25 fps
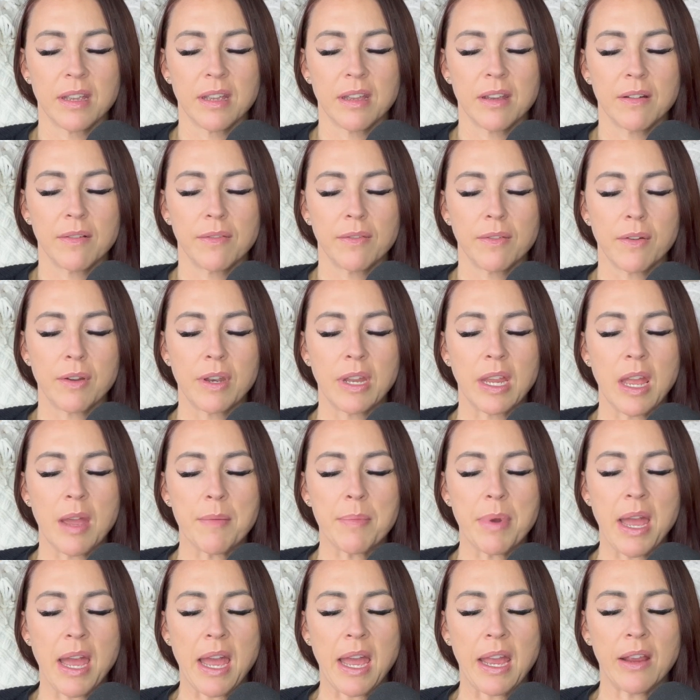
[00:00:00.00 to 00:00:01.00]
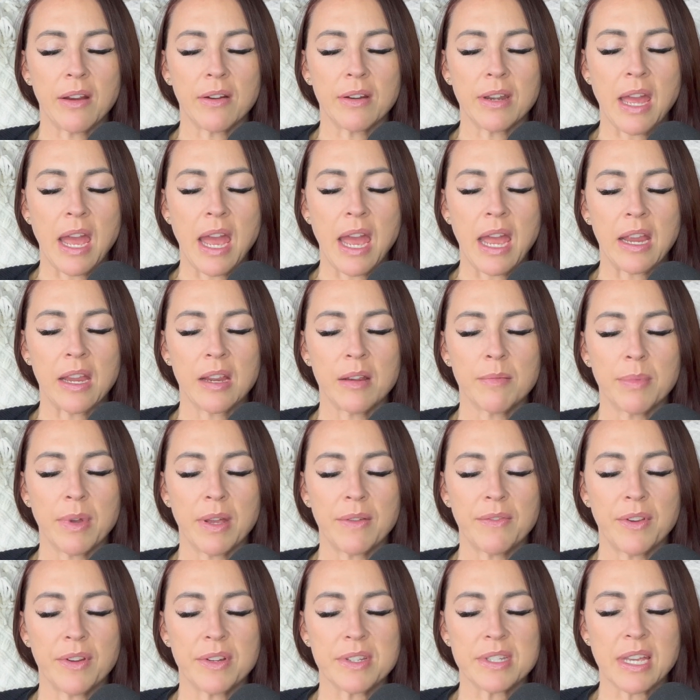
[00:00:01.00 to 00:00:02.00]
Floating up higher and higher
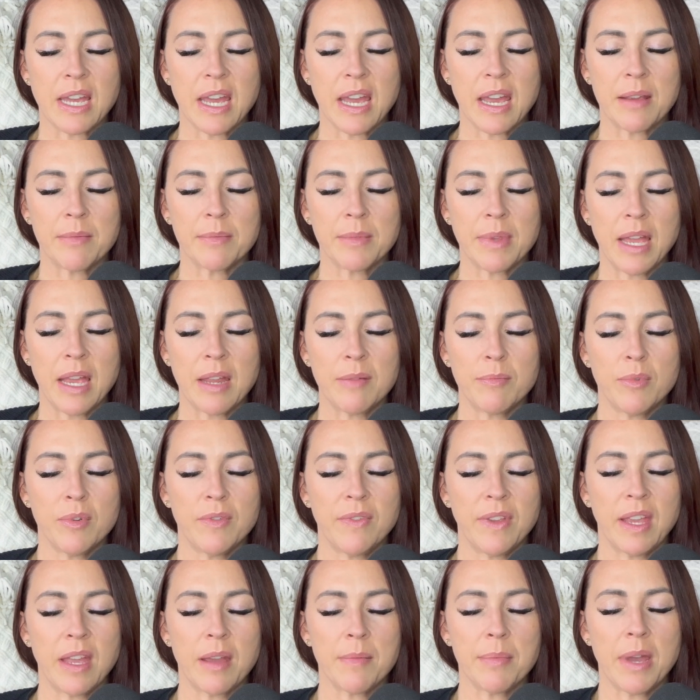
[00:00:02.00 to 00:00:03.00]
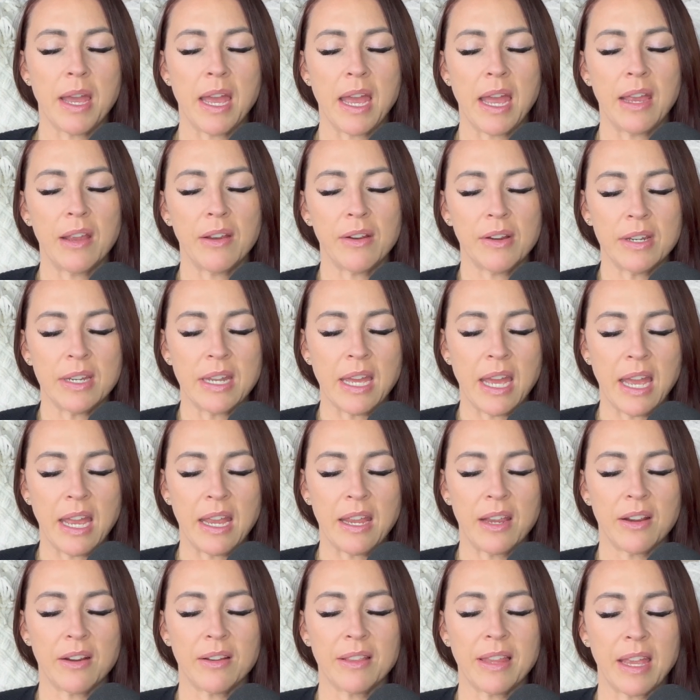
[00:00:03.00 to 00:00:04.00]
above your timeline, moving up higher and
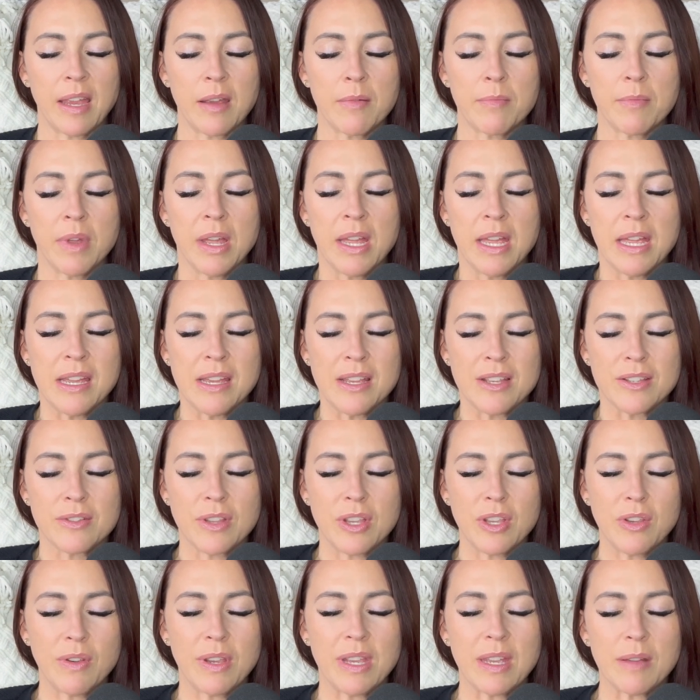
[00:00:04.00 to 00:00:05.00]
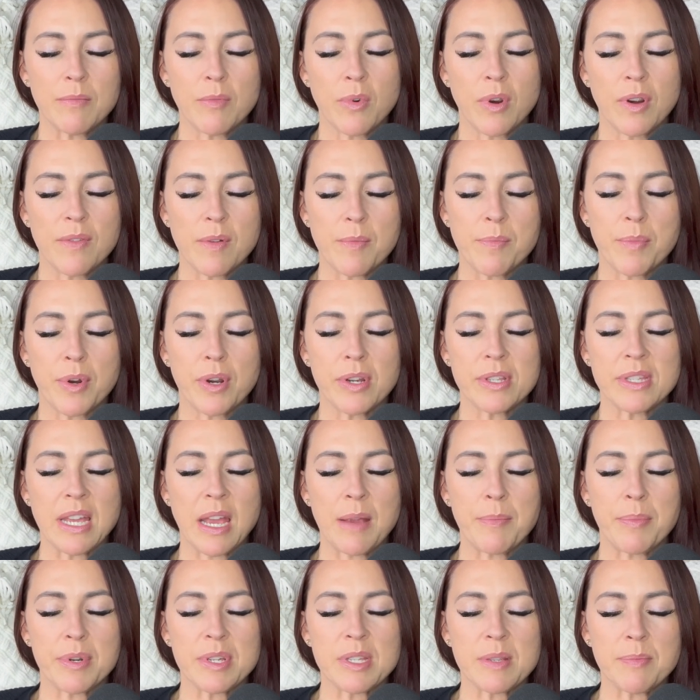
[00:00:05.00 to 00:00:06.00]
higher, that you get more of a bird's
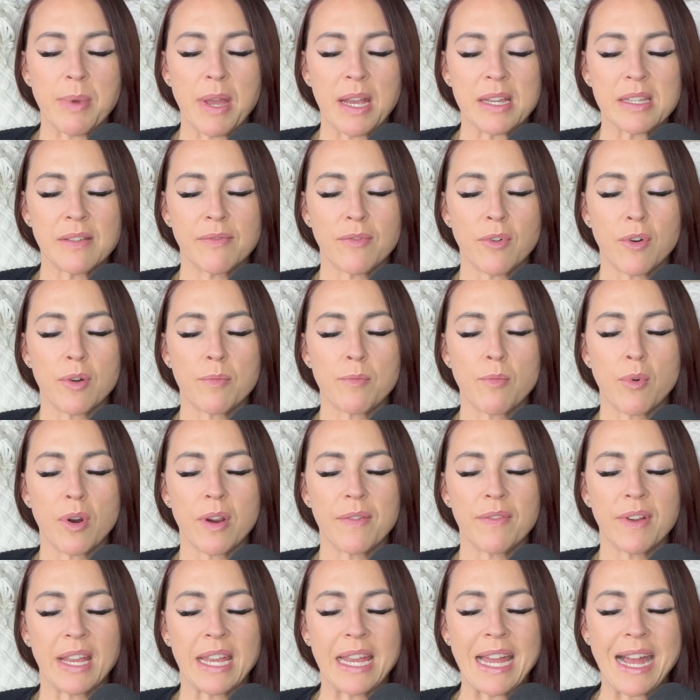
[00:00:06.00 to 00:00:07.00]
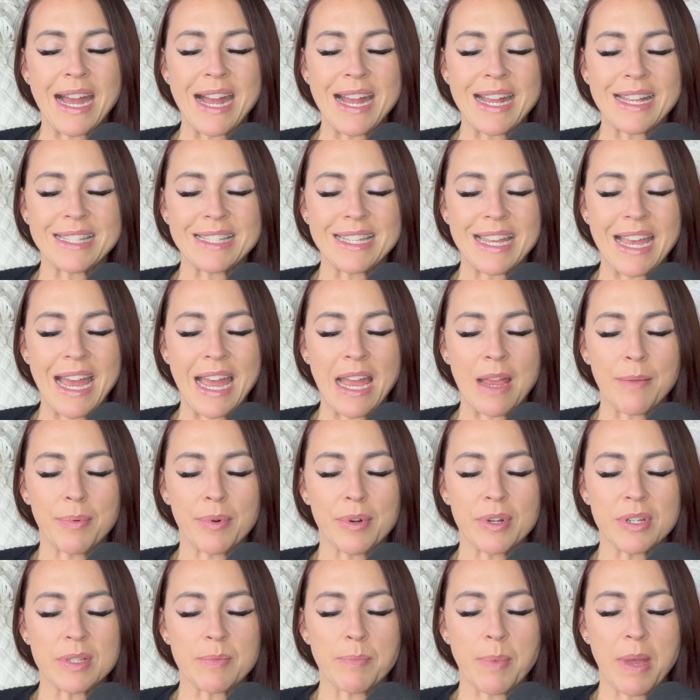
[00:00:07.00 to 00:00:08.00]
eye perspective or more of a God's eye
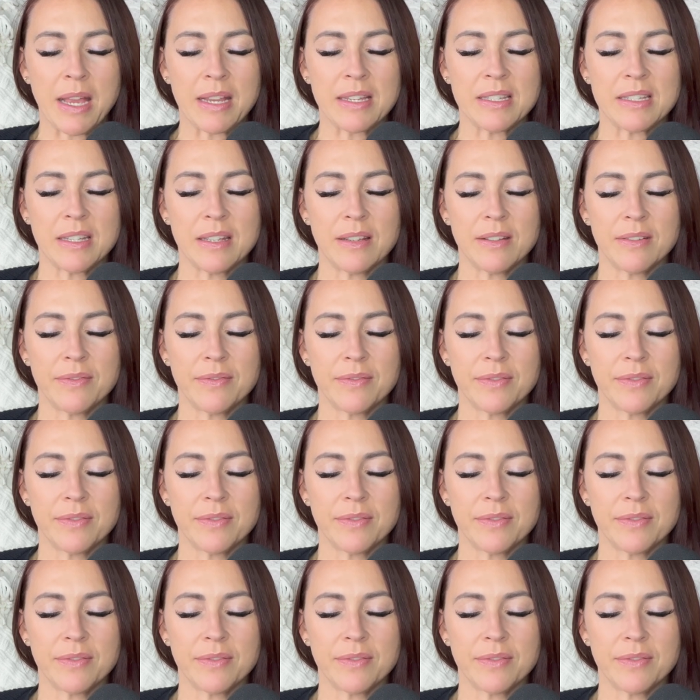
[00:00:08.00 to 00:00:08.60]
perspective.